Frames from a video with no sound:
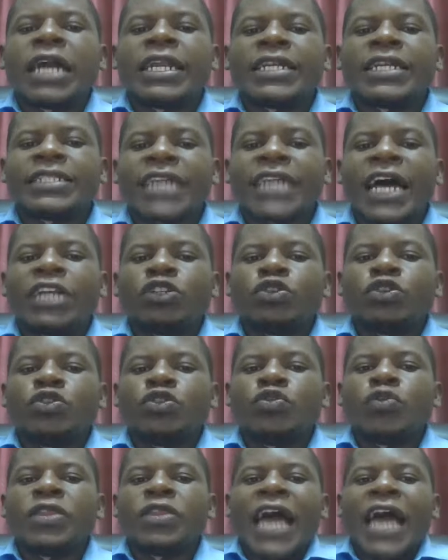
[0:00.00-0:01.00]
that are to
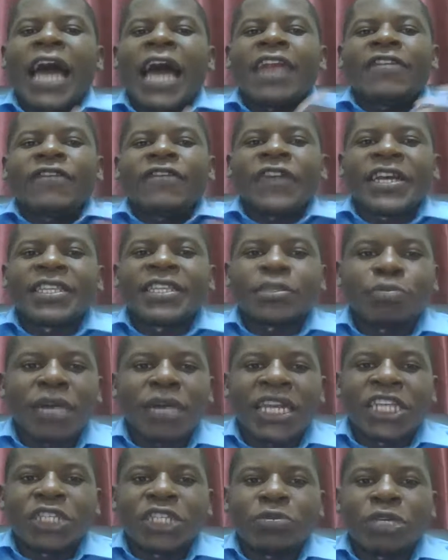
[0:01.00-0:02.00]
do with advise
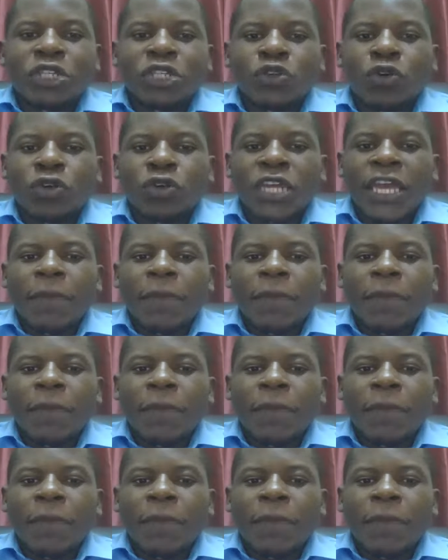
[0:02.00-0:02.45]
management on